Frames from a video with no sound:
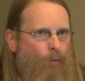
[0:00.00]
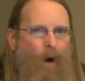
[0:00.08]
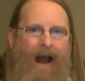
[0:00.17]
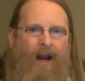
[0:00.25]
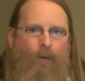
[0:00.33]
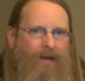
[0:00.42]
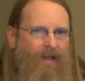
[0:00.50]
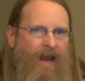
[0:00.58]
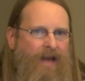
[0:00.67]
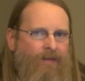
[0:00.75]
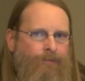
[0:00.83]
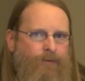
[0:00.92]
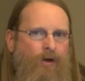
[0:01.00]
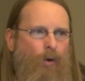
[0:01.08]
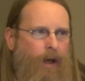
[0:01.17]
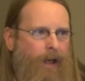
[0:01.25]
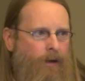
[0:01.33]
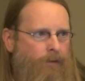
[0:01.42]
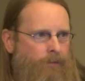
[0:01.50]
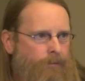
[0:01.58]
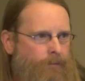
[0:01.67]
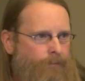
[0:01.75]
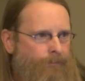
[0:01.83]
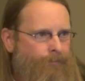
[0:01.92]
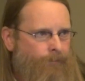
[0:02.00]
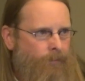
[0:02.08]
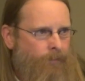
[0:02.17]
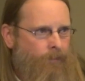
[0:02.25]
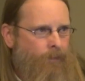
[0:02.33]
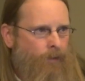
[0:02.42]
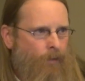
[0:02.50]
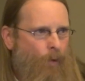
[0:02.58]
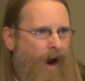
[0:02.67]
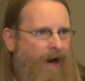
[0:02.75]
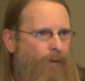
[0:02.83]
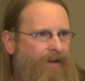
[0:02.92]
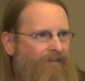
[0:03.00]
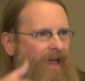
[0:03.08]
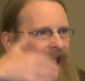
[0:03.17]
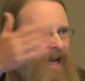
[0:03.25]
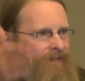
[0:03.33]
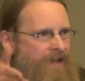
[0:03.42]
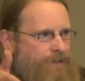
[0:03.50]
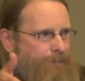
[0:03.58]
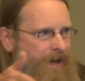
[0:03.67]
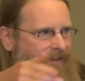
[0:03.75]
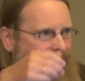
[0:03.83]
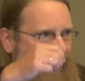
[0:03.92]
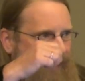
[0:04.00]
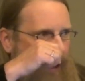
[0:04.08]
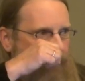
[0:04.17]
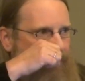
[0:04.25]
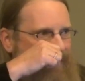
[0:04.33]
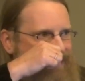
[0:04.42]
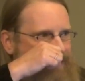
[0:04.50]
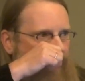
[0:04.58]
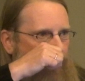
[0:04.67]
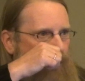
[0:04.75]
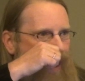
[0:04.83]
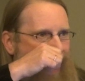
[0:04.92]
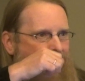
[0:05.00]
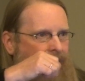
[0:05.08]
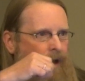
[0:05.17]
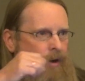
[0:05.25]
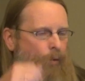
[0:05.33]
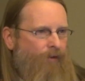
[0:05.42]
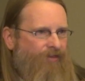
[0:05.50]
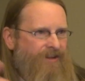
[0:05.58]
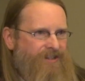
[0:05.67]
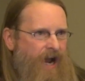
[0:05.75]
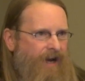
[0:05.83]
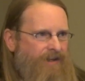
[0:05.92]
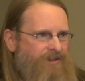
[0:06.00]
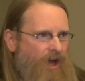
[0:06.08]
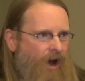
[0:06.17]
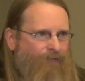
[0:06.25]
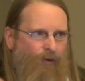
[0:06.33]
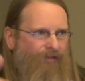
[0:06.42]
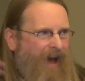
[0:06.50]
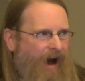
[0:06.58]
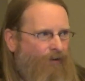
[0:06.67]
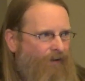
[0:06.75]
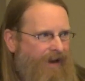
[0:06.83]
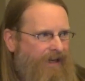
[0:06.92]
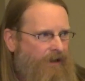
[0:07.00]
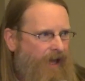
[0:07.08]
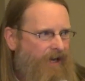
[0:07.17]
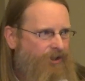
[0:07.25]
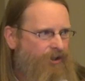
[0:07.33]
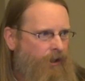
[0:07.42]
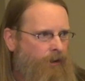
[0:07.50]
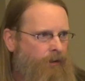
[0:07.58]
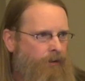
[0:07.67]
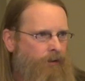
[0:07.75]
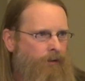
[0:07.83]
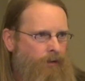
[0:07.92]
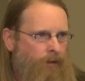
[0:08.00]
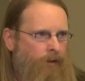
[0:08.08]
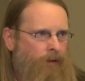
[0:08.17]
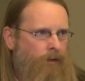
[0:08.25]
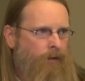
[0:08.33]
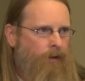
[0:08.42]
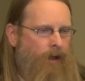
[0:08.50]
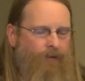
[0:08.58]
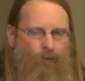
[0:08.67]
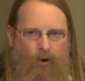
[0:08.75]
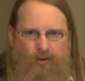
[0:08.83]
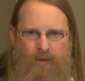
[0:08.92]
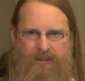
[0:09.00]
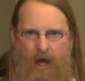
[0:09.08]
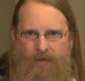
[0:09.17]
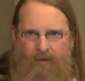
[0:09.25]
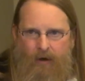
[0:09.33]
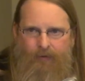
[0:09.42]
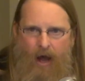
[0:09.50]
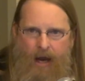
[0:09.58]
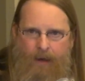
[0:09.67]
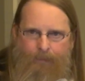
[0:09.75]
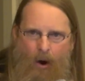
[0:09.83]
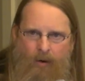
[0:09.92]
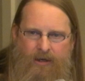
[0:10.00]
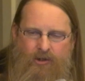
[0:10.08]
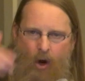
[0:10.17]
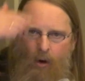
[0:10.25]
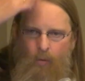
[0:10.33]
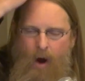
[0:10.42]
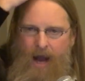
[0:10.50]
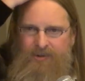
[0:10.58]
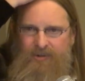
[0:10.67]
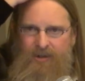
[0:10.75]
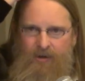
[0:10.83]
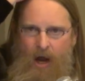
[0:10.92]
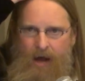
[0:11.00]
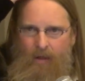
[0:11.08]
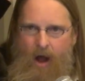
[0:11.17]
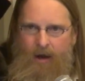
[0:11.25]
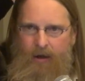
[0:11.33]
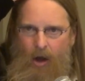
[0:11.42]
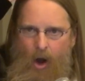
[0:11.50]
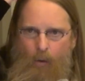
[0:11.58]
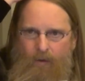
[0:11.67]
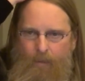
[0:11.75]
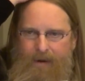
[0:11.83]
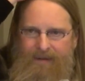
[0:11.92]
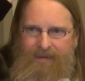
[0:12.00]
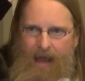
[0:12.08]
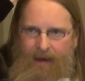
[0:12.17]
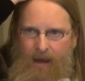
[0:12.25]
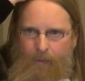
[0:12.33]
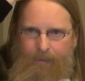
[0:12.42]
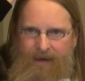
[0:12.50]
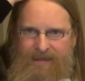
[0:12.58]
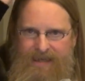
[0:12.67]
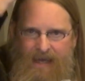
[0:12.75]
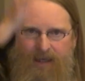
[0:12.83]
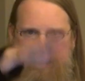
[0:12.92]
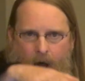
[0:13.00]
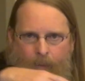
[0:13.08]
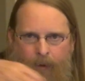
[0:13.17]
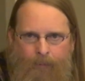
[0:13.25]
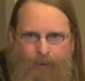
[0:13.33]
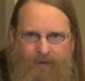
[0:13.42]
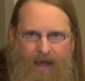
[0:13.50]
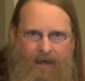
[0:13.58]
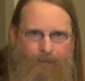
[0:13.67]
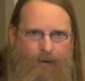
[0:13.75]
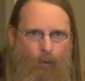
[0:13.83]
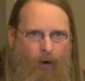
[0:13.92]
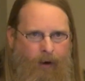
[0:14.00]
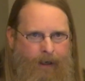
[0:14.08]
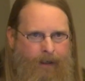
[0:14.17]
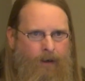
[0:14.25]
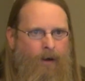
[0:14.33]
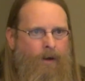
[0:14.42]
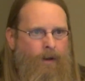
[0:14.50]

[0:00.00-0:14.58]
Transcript: Why are we letting them do it? Why are we letting these big tech companies get away with this kind of stuff without regulation? And of course, we saw the little dog and pony show in Washington not long ago where the big tech companies had to come and pretend to be worried,